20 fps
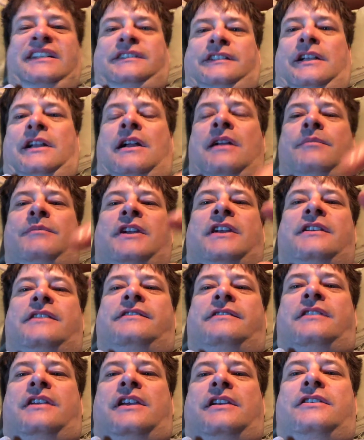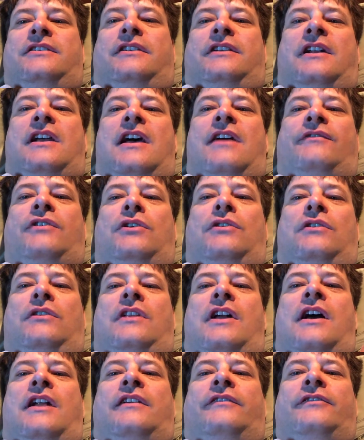um, because like you could have a whole
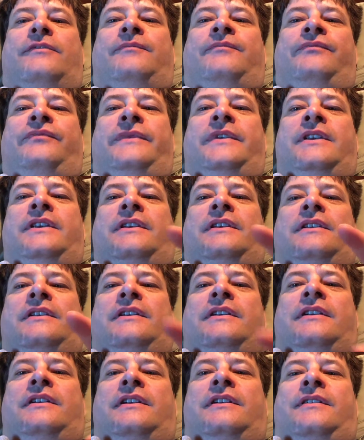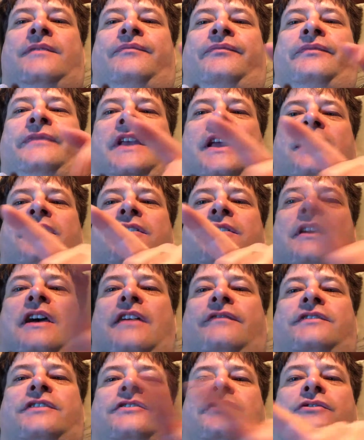lot of them and you
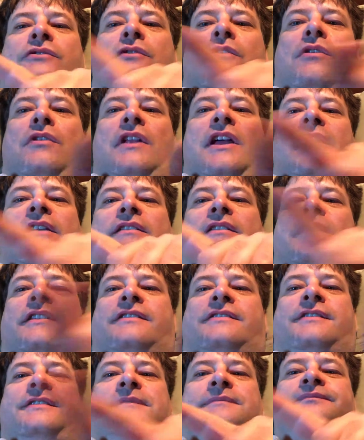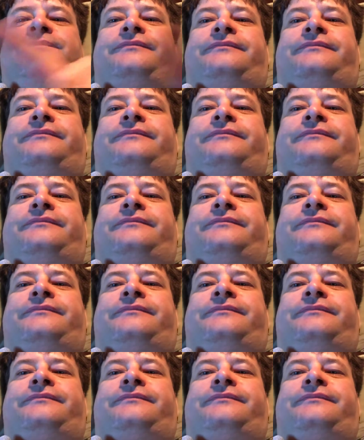have to scroll like this.